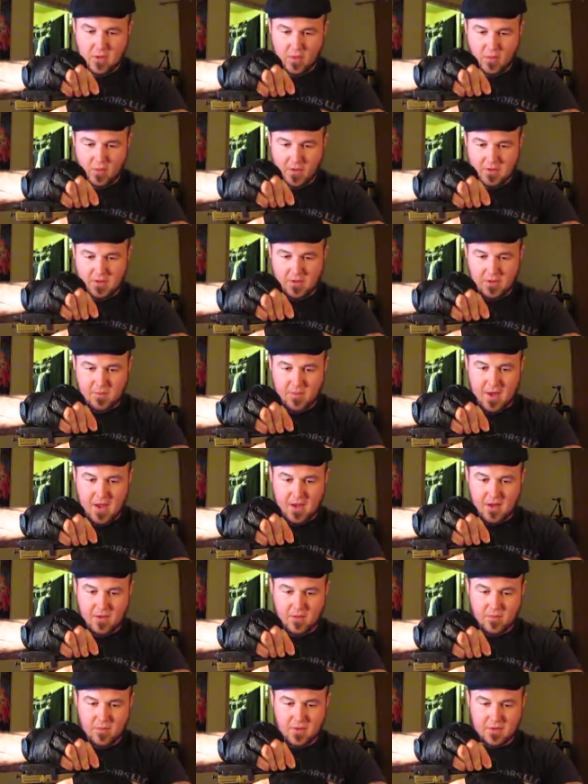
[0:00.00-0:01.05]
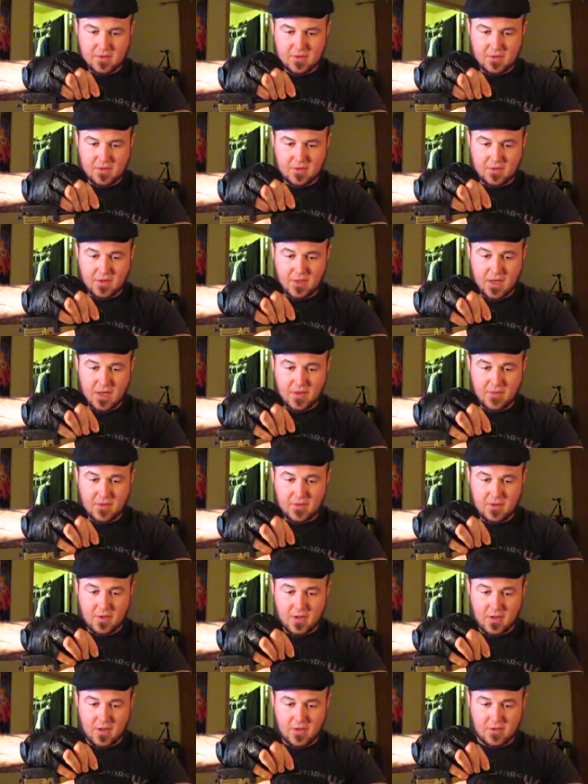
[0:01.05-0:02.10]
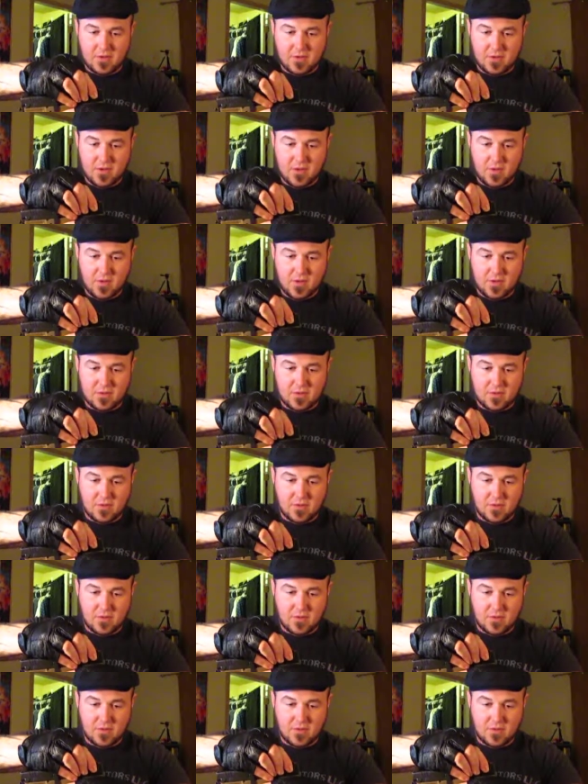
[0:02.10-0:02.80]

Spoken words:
Once the slide returns to its